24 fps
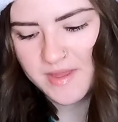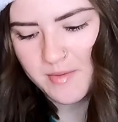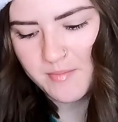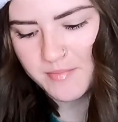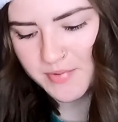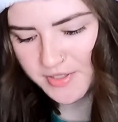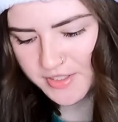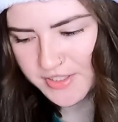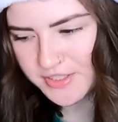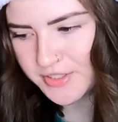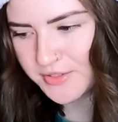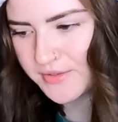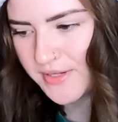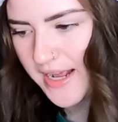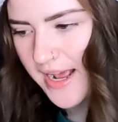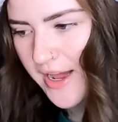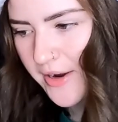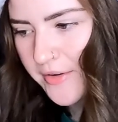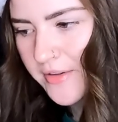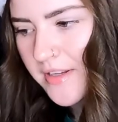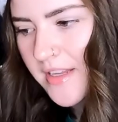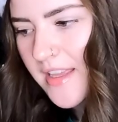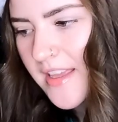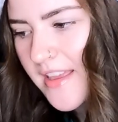book 2
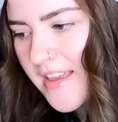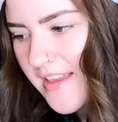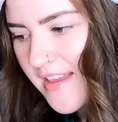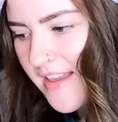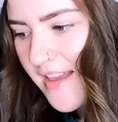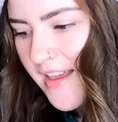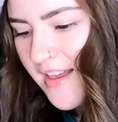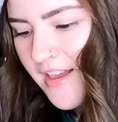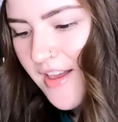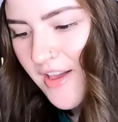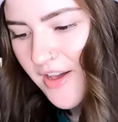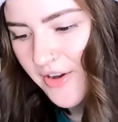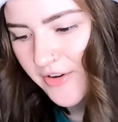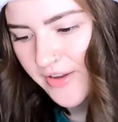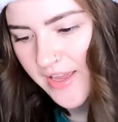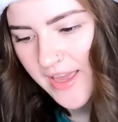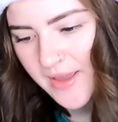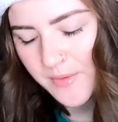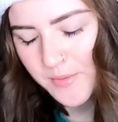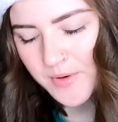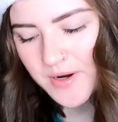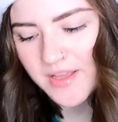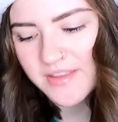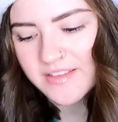down.
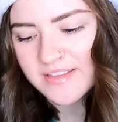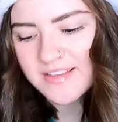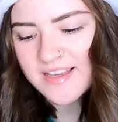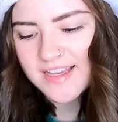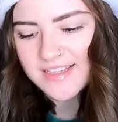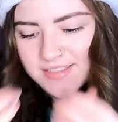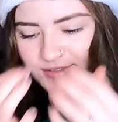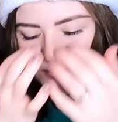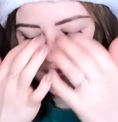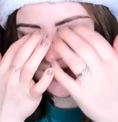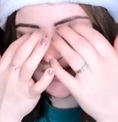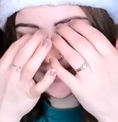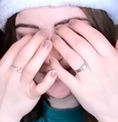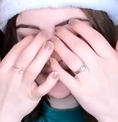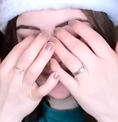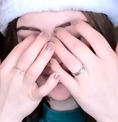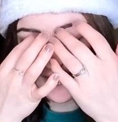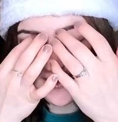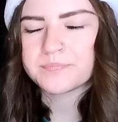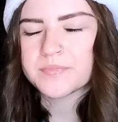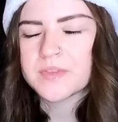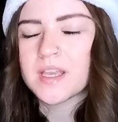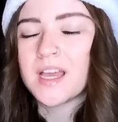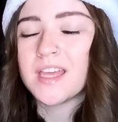Okay, we're on the last one.
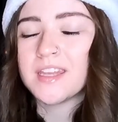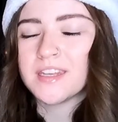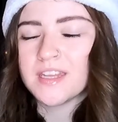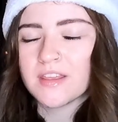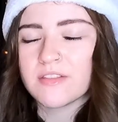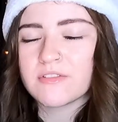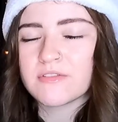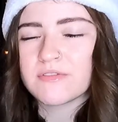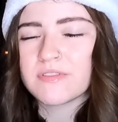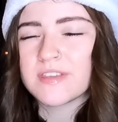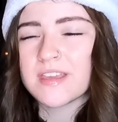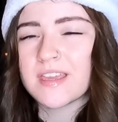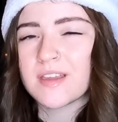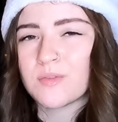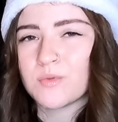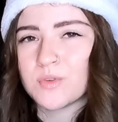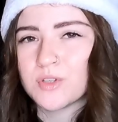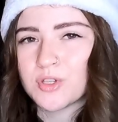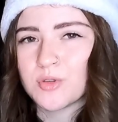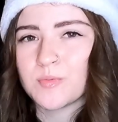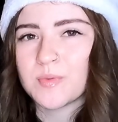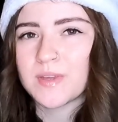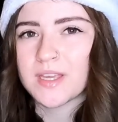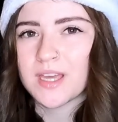Another thing
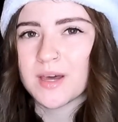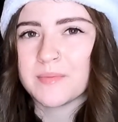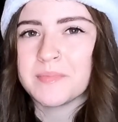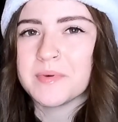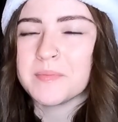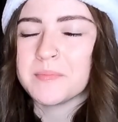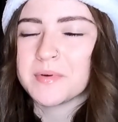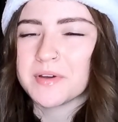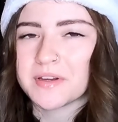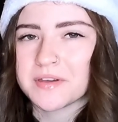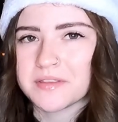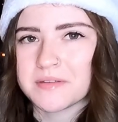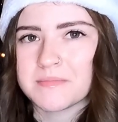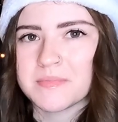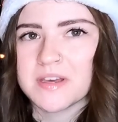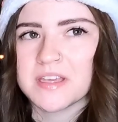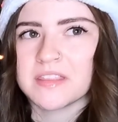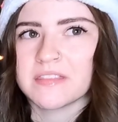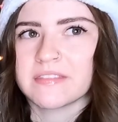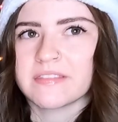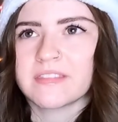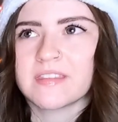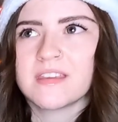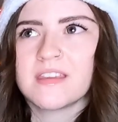when you become a Book of the
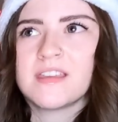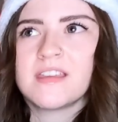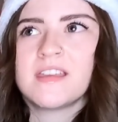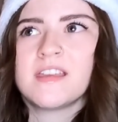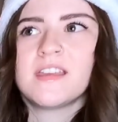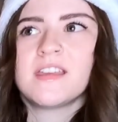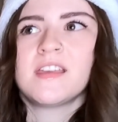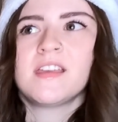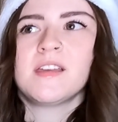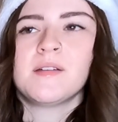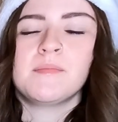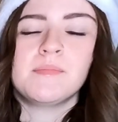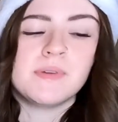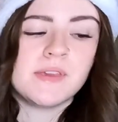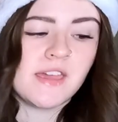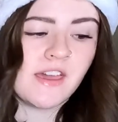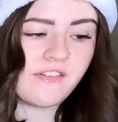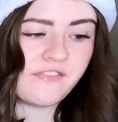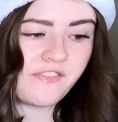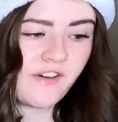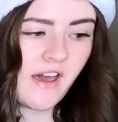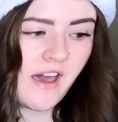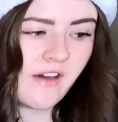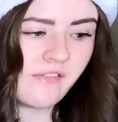Month
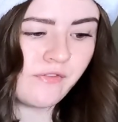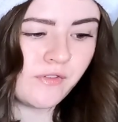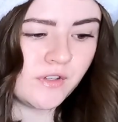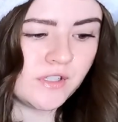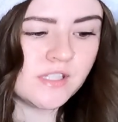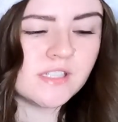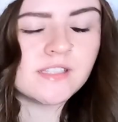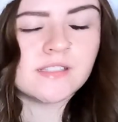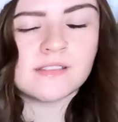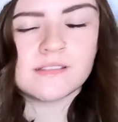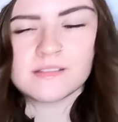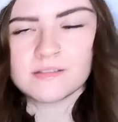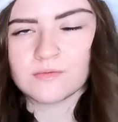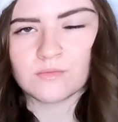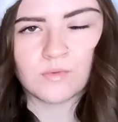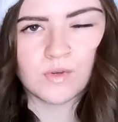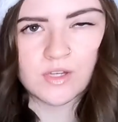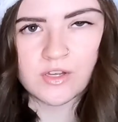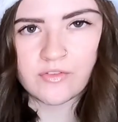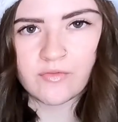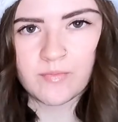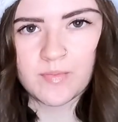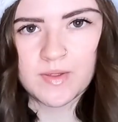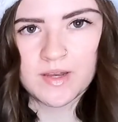BFF, which is
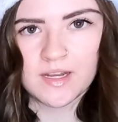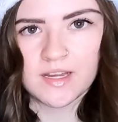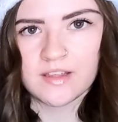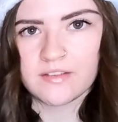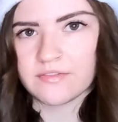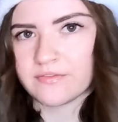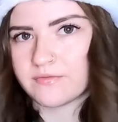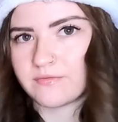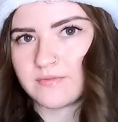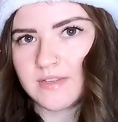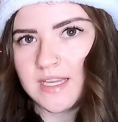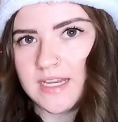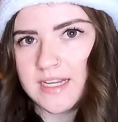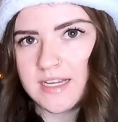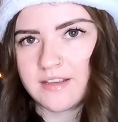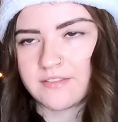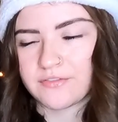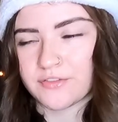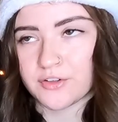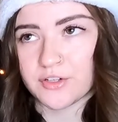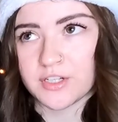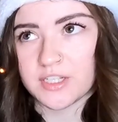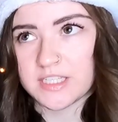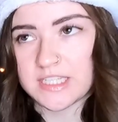when you've been in it
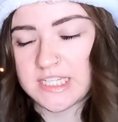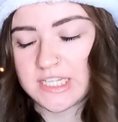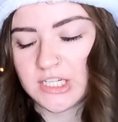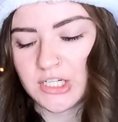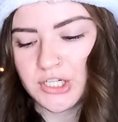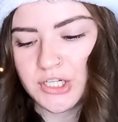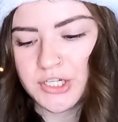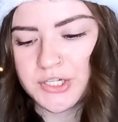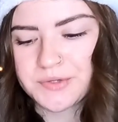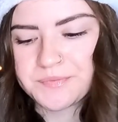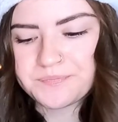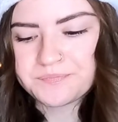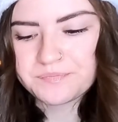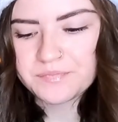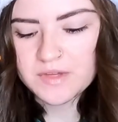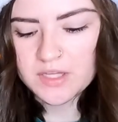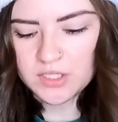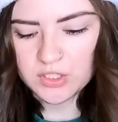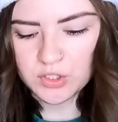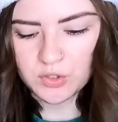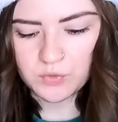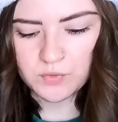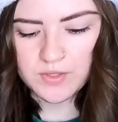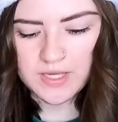for a year,
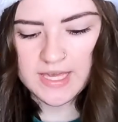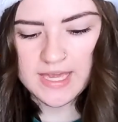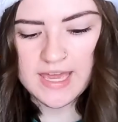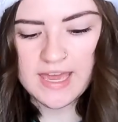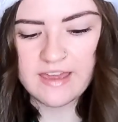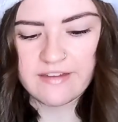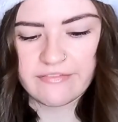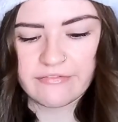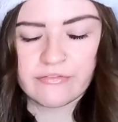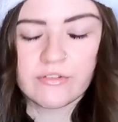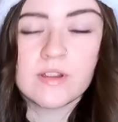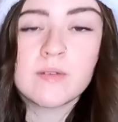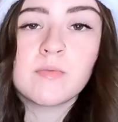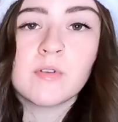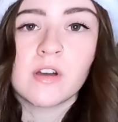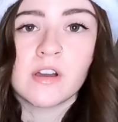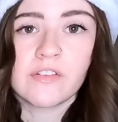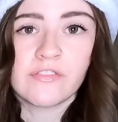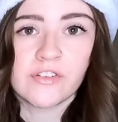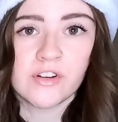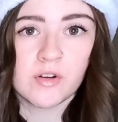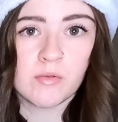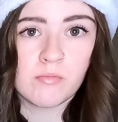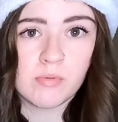you get a free
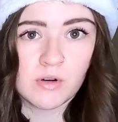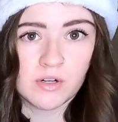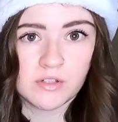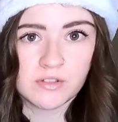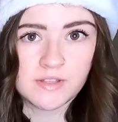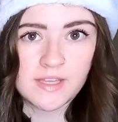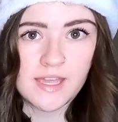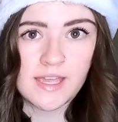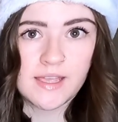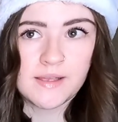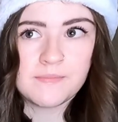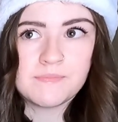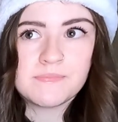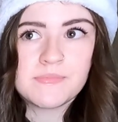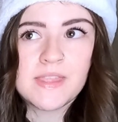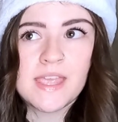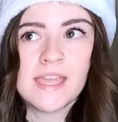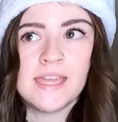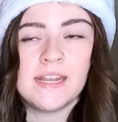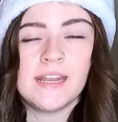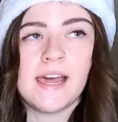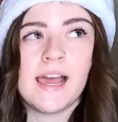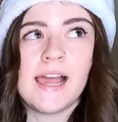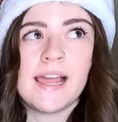book for your birthday.
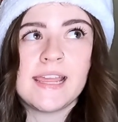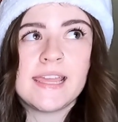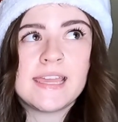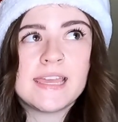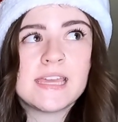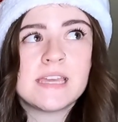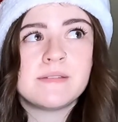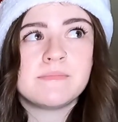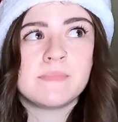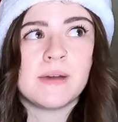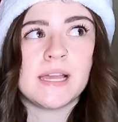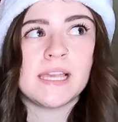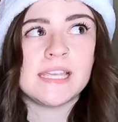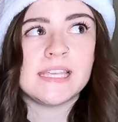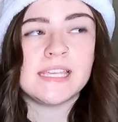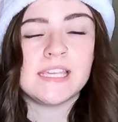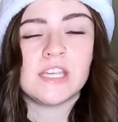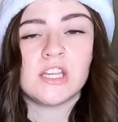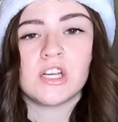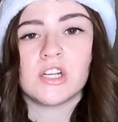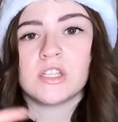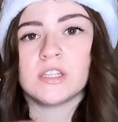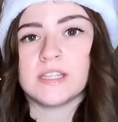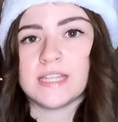And I hit my
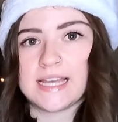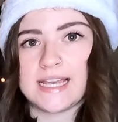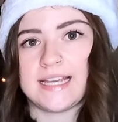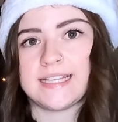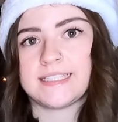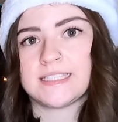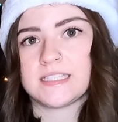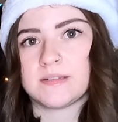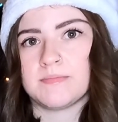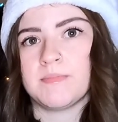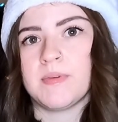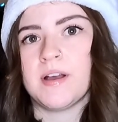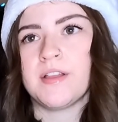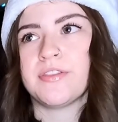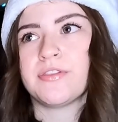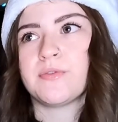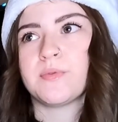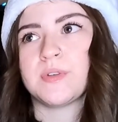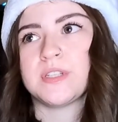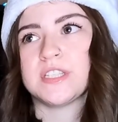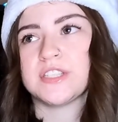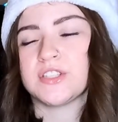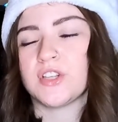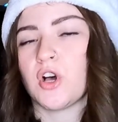year last
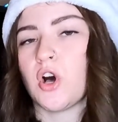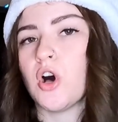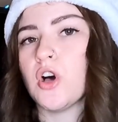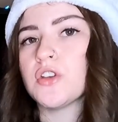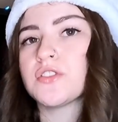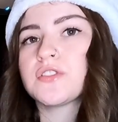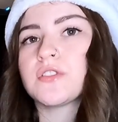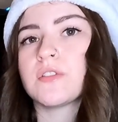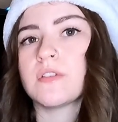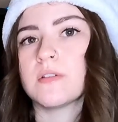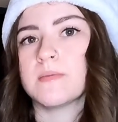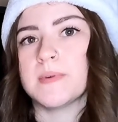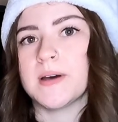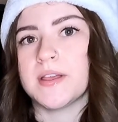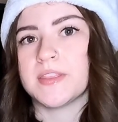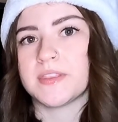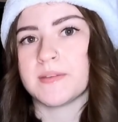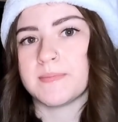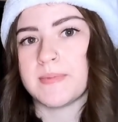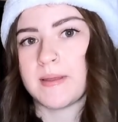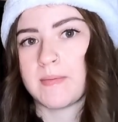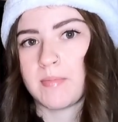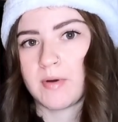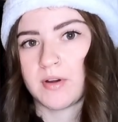month, which is also the month
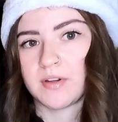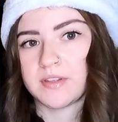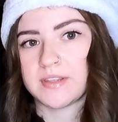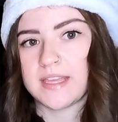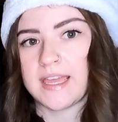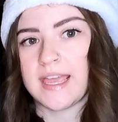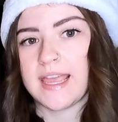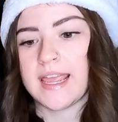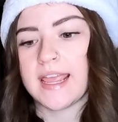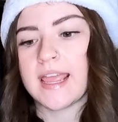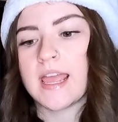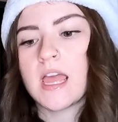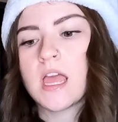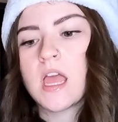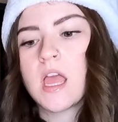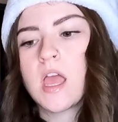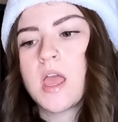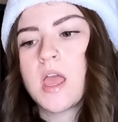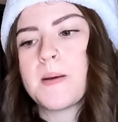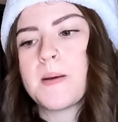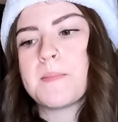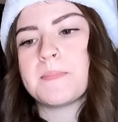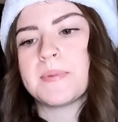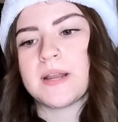of my birthday,
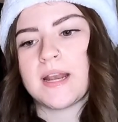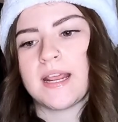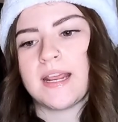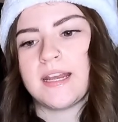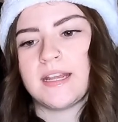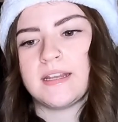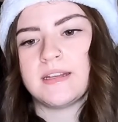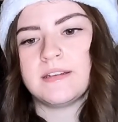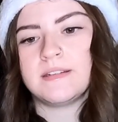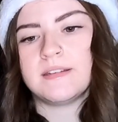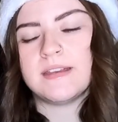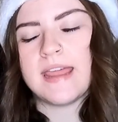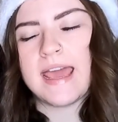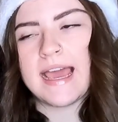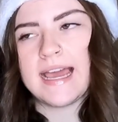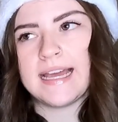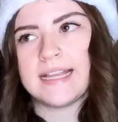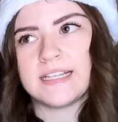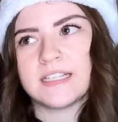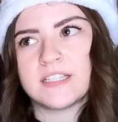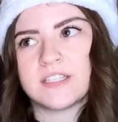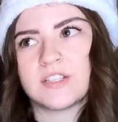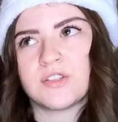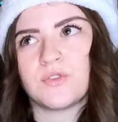but I
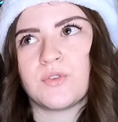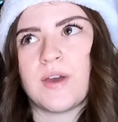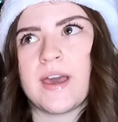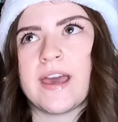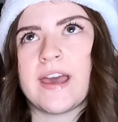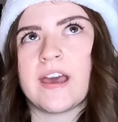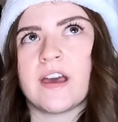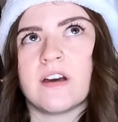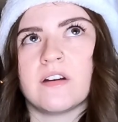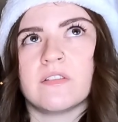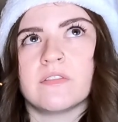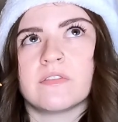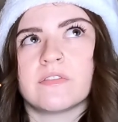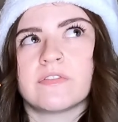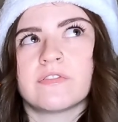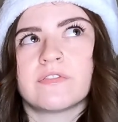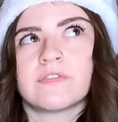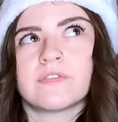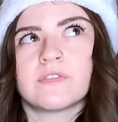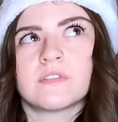had to have,